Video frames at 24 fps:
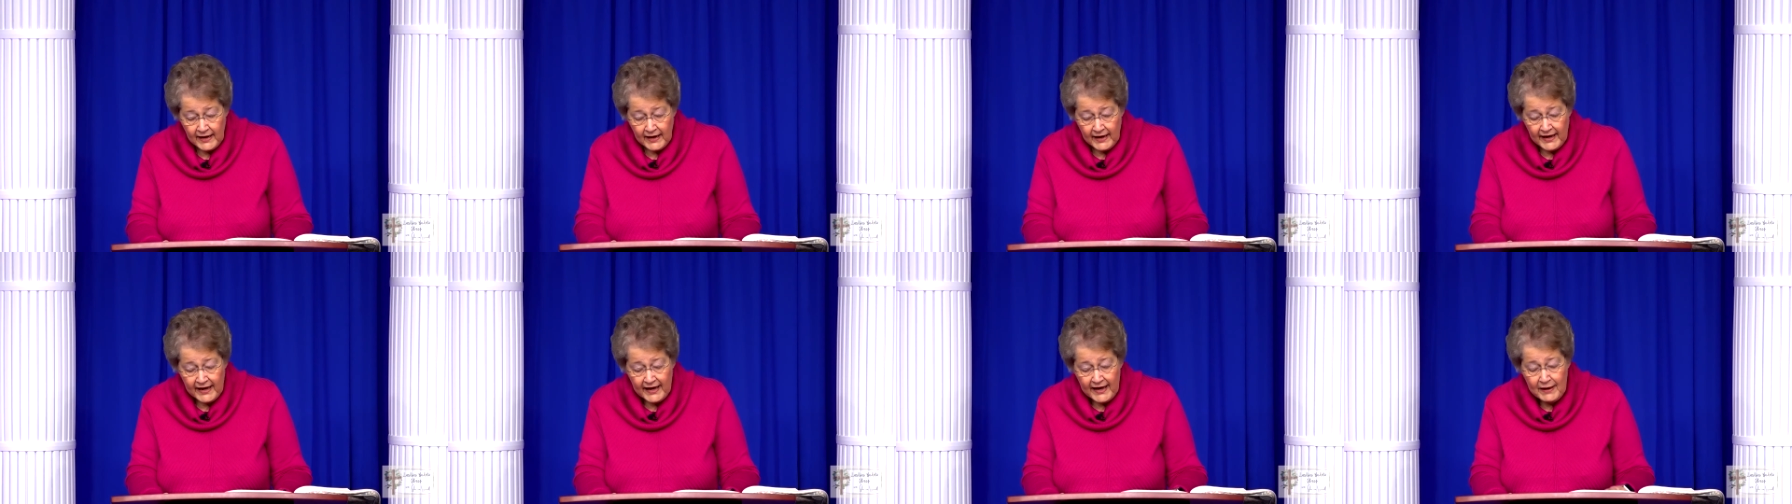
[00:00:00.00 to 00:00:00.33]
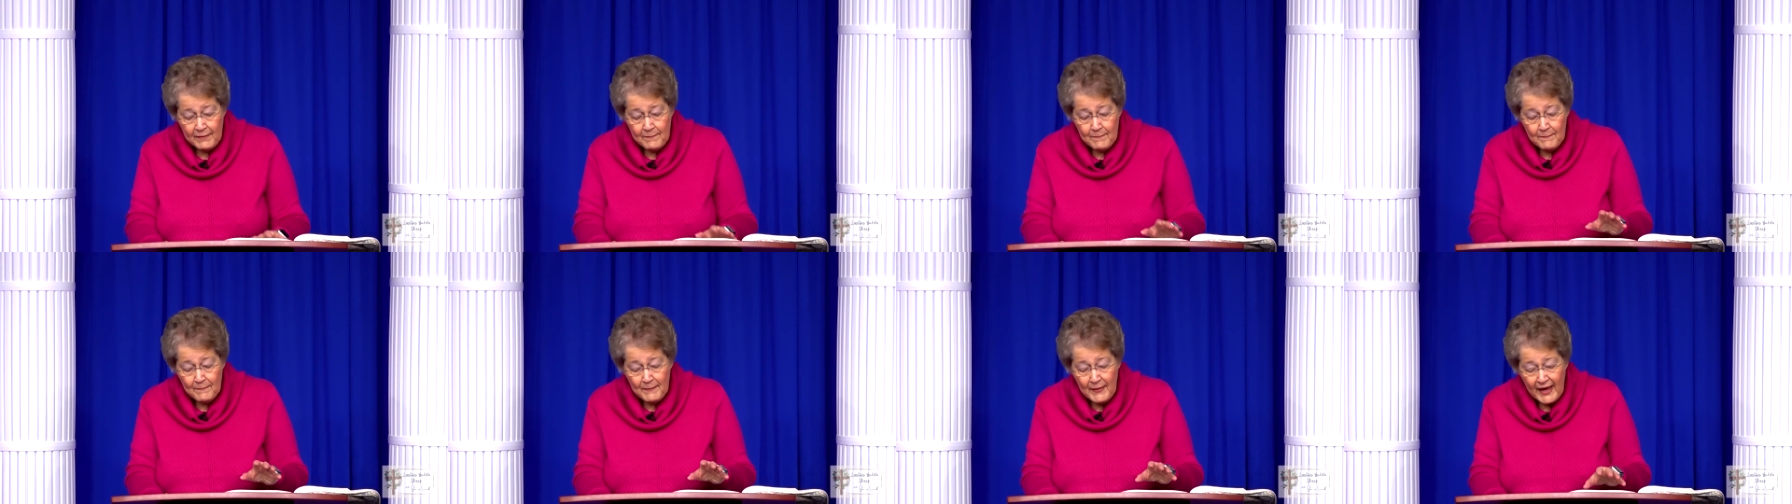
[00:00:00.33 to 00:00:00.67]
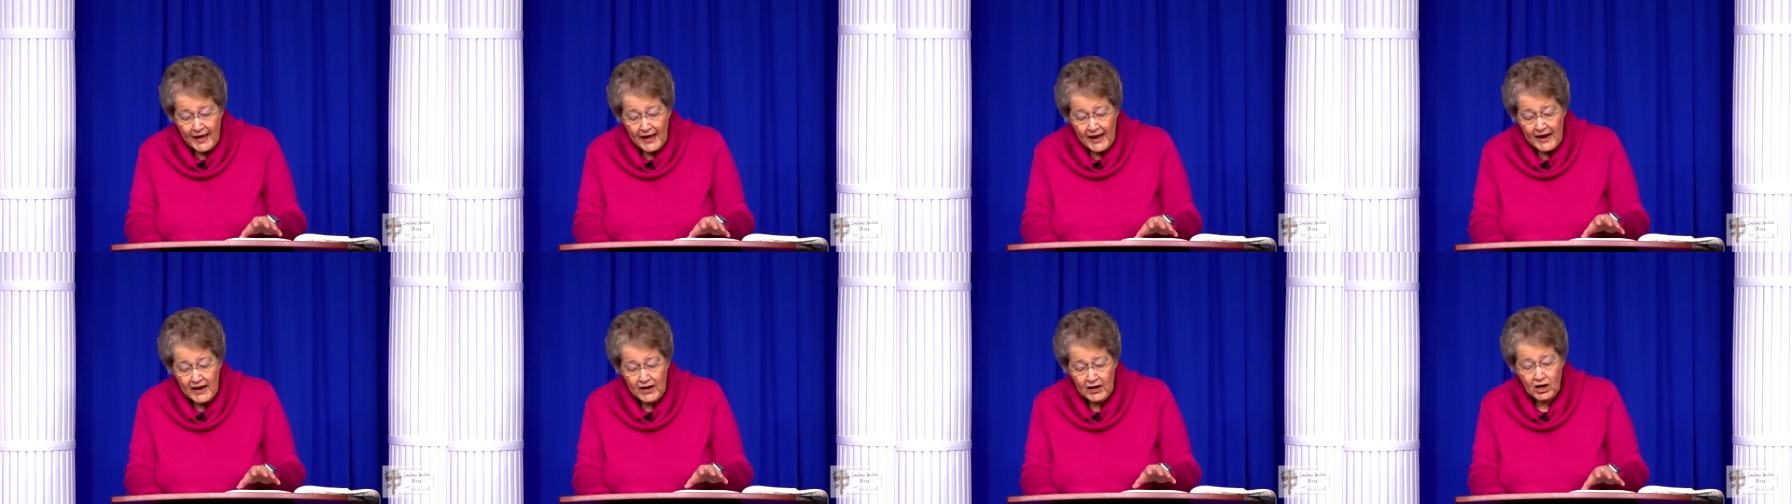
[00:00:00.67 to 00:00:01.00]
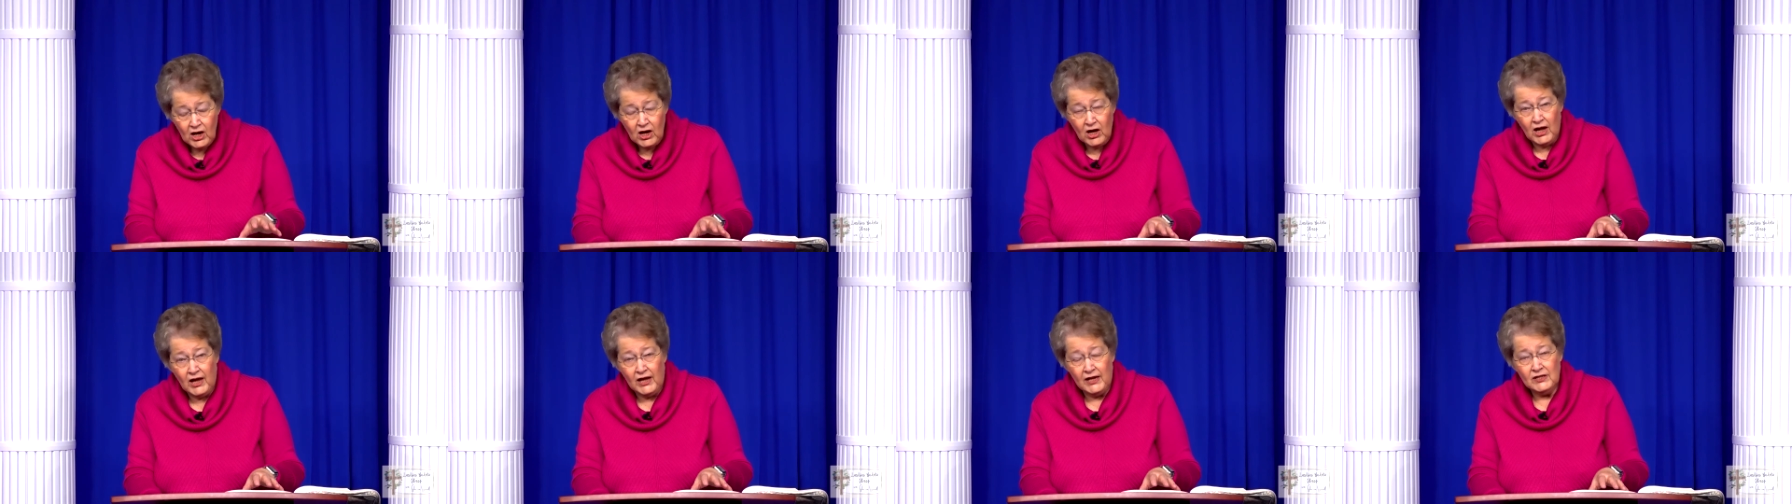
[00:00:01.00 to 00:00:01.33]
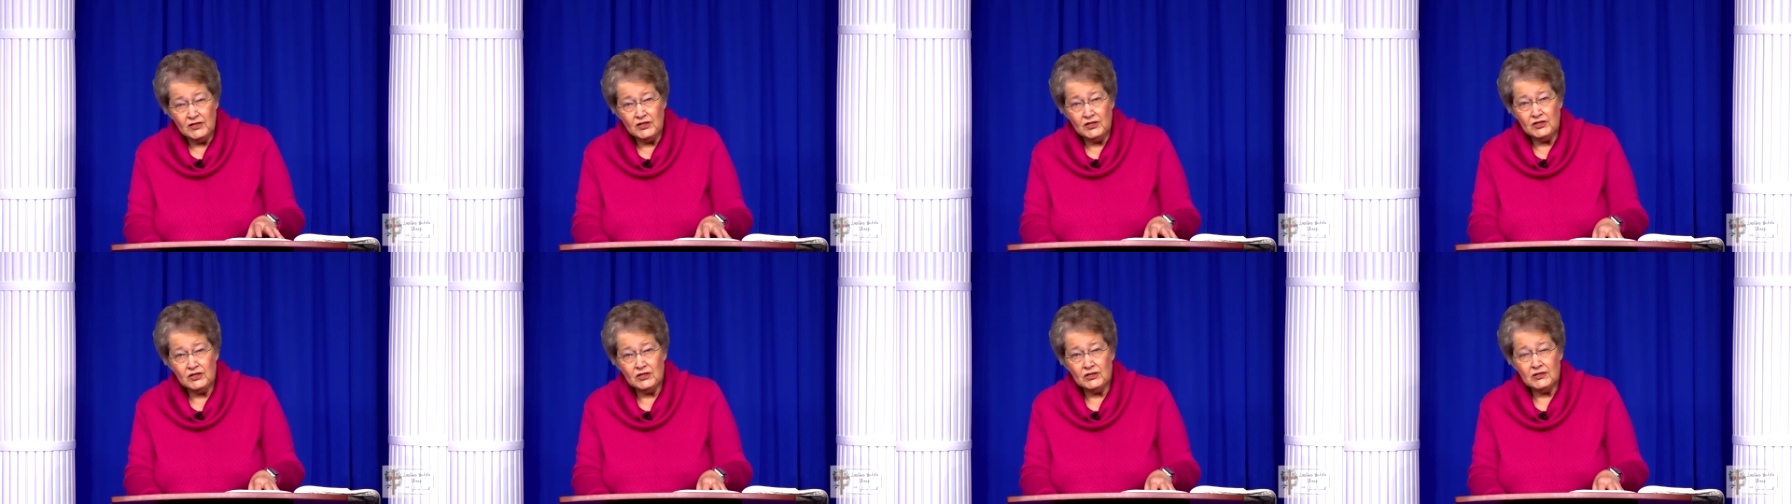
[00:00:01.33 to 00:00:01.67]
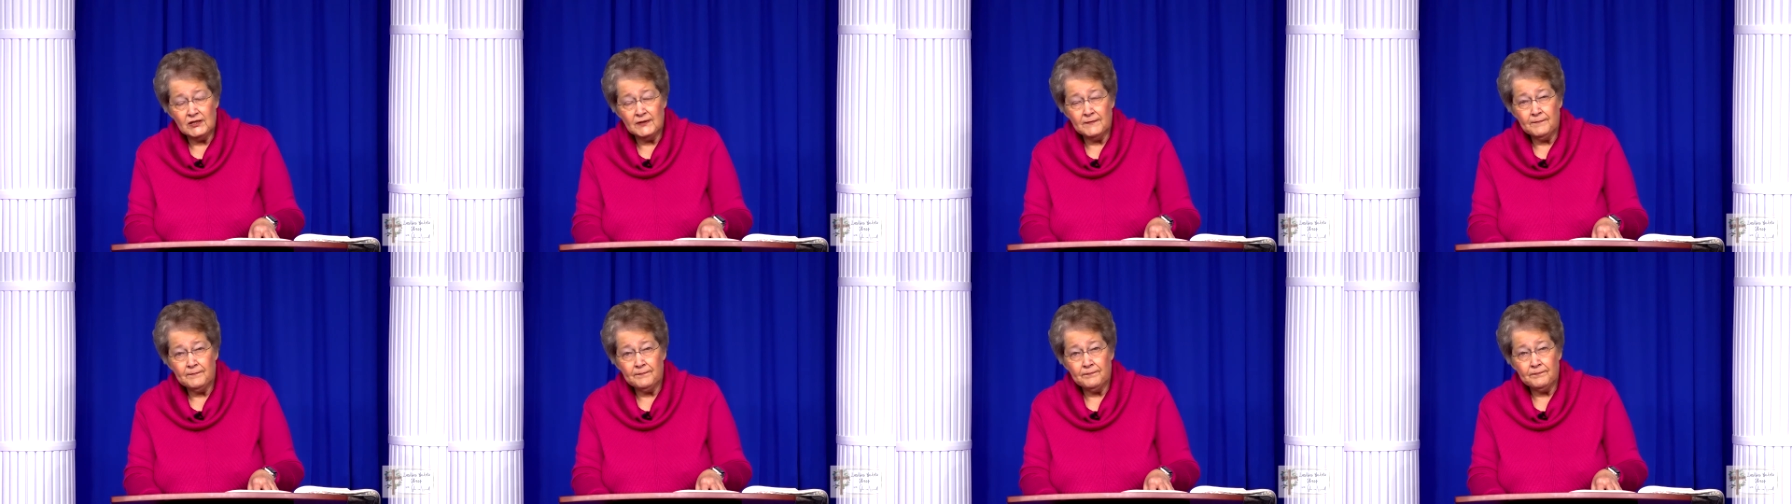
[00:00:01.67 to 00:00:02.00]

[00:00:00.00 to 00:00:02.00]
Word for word: He made us.